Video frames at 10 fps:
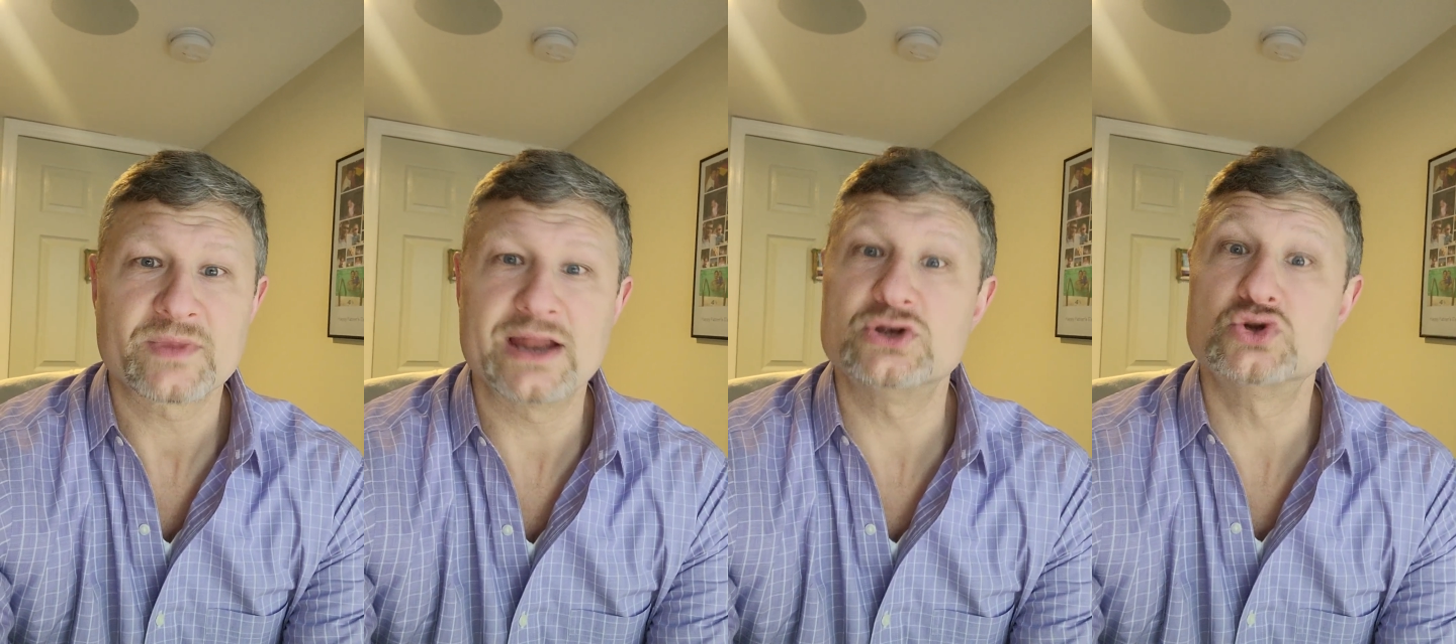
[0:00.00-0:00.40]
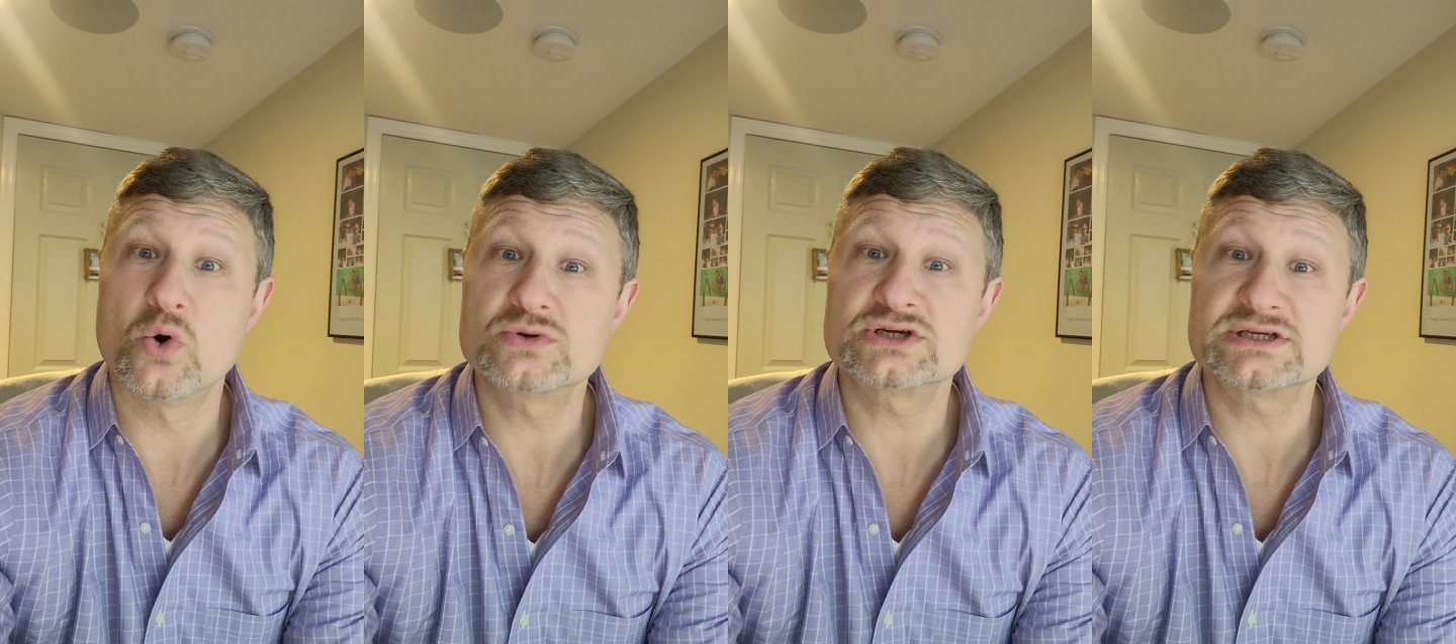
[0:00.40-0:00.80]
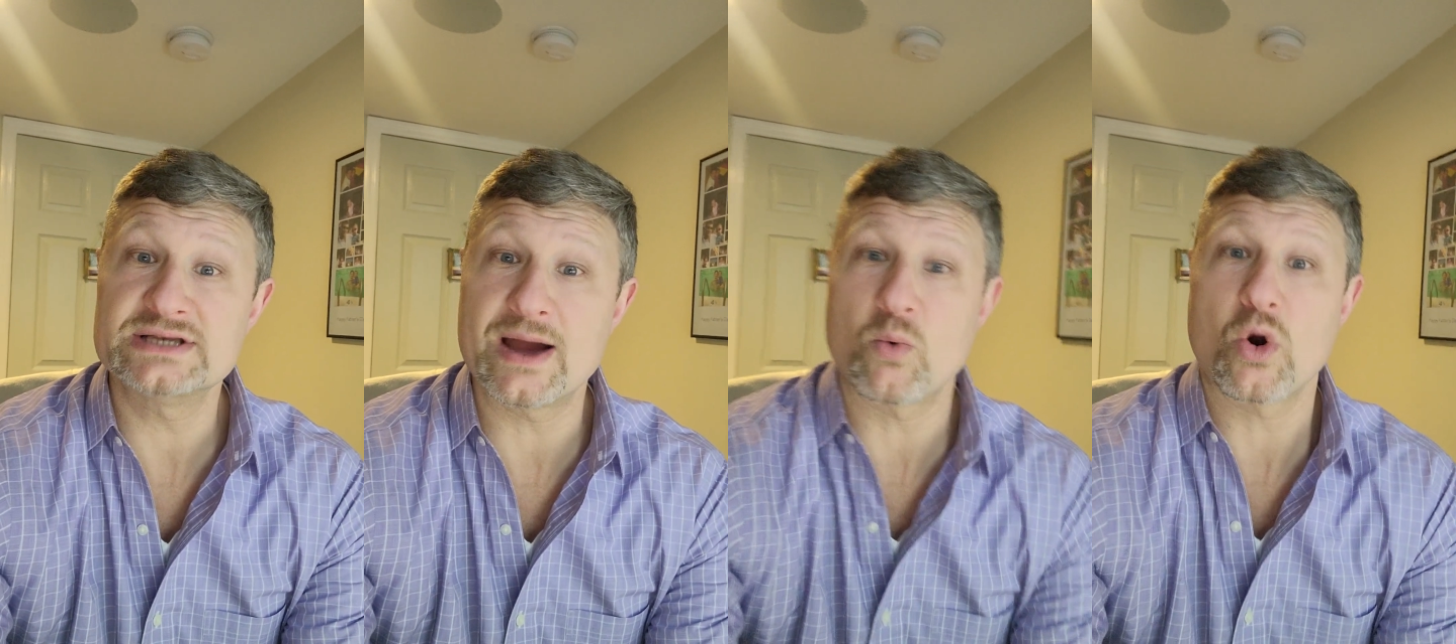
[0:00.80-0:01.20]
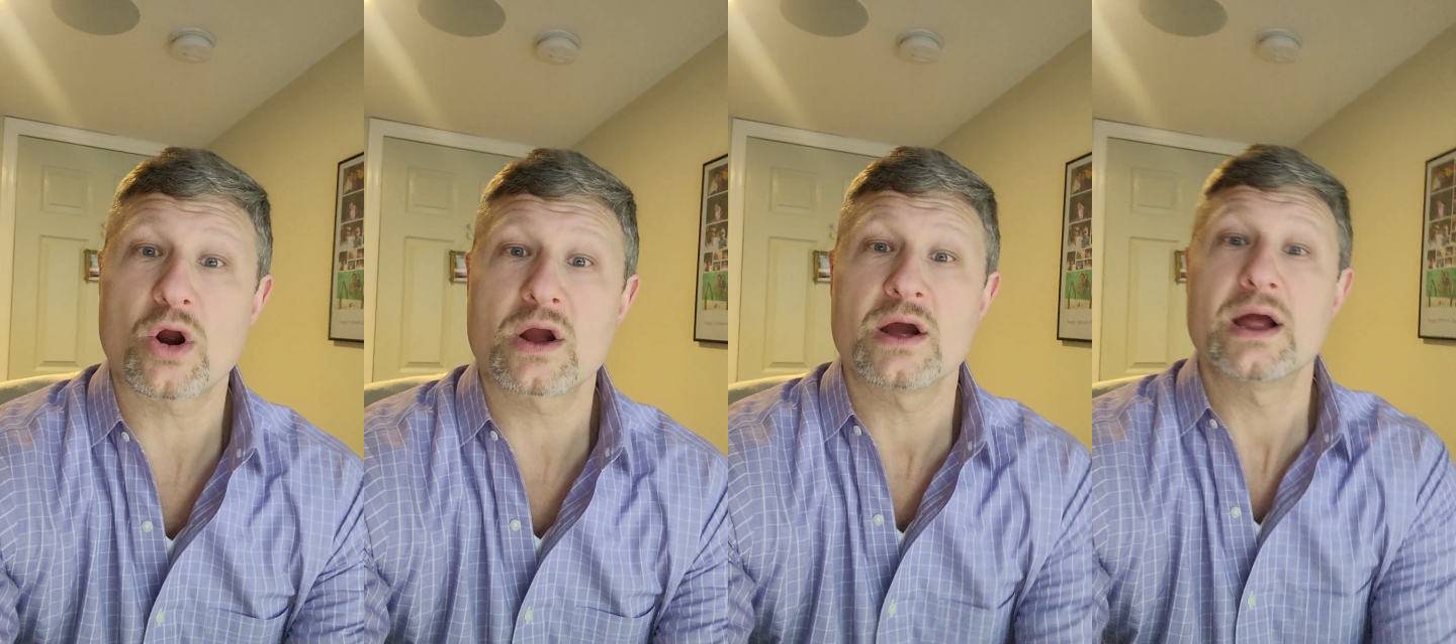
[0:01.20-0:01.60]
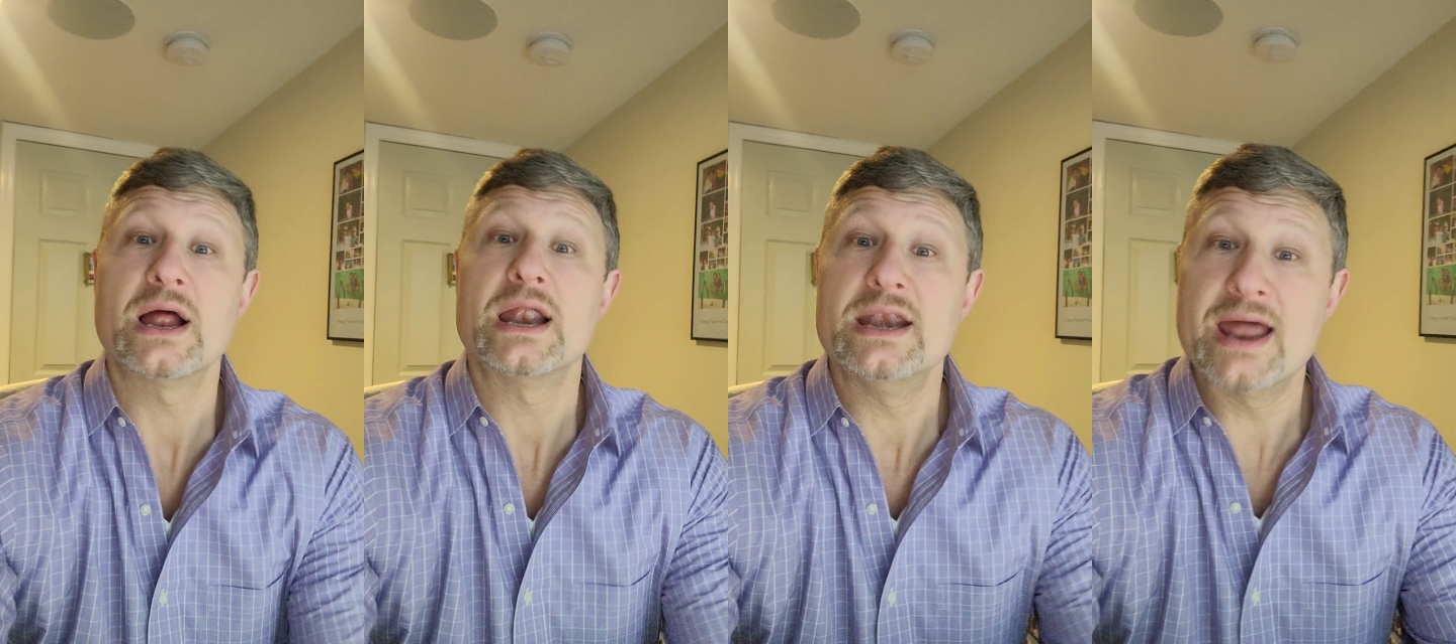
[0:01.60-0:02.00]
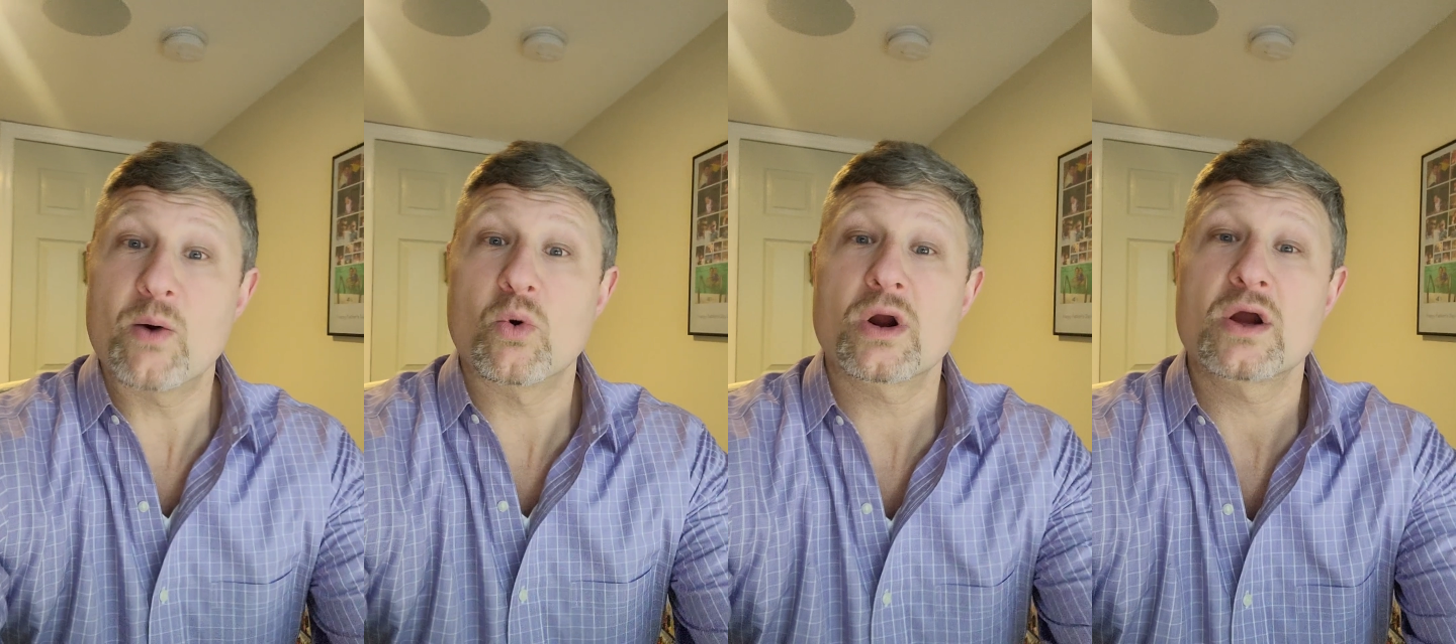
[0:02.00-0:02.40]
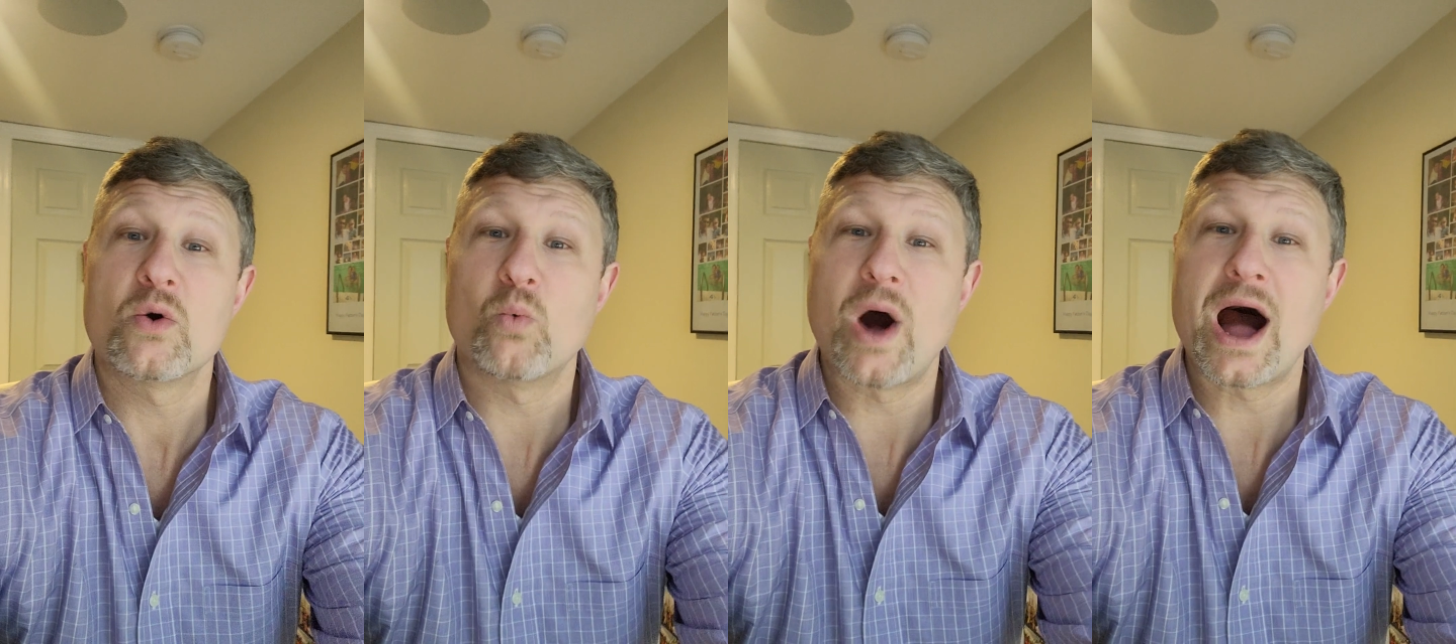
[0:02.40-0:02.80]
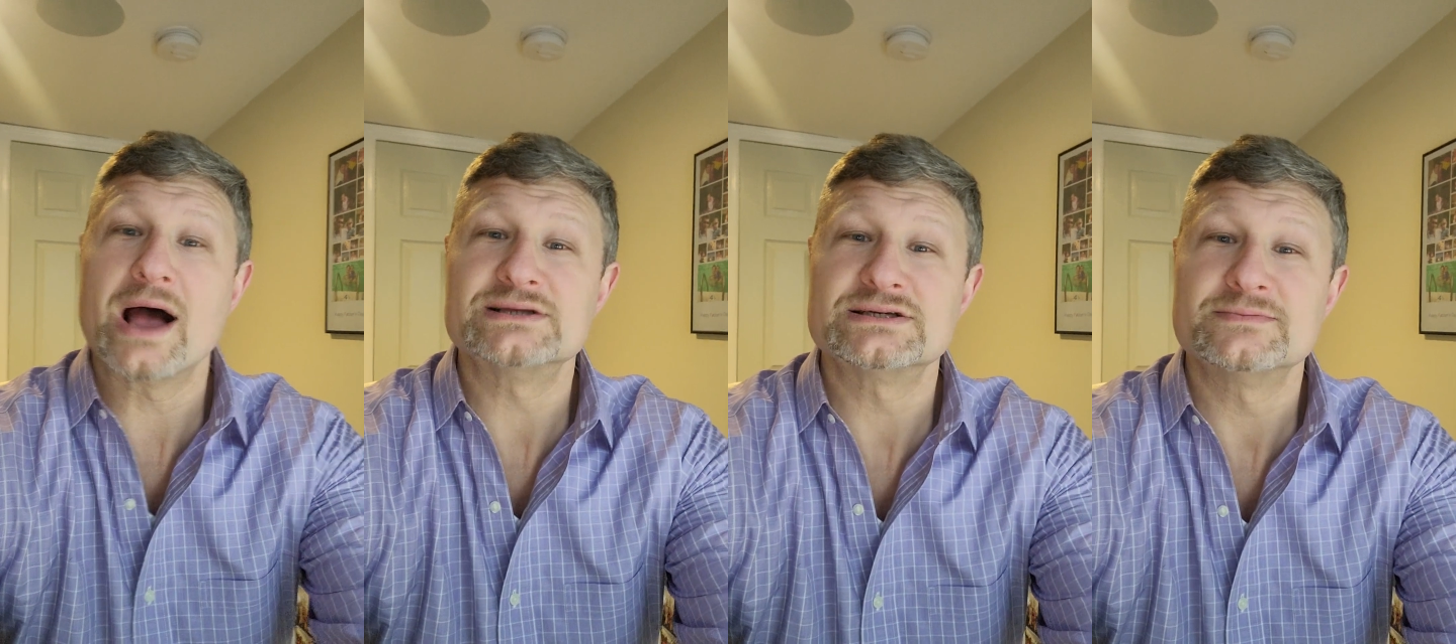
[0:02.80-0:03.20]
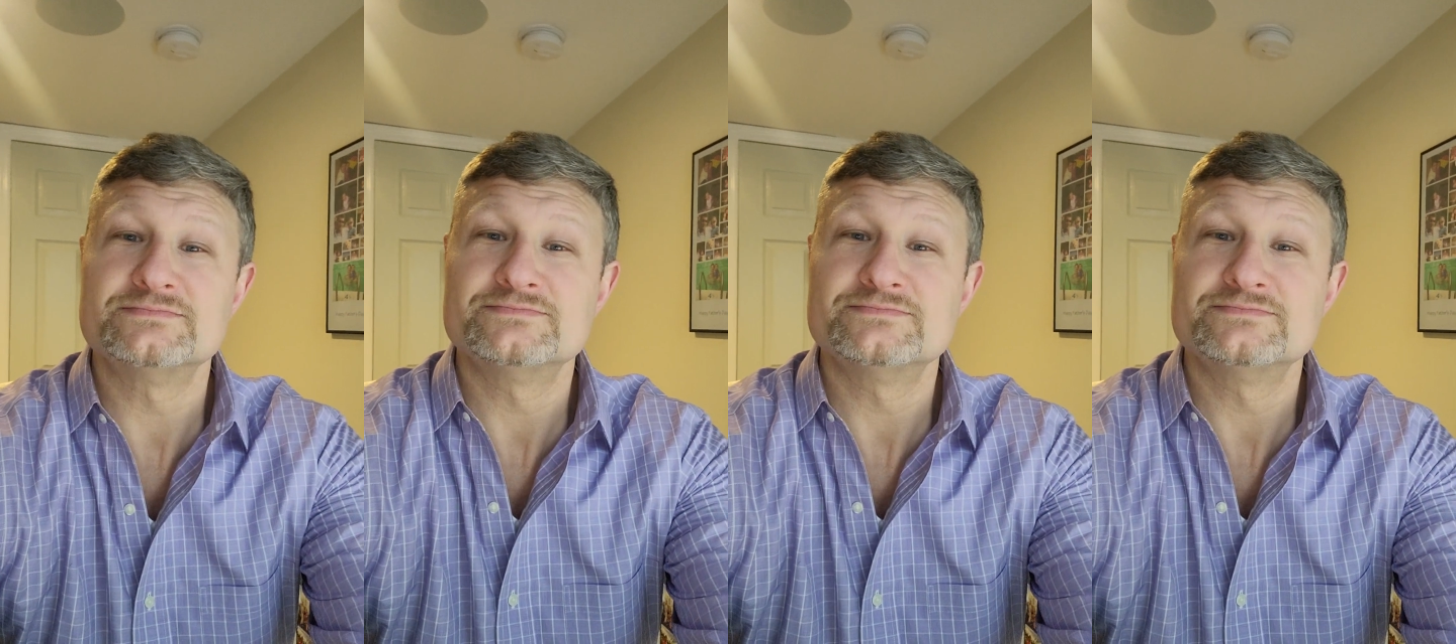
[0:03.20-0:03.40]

and don't just network, network wise.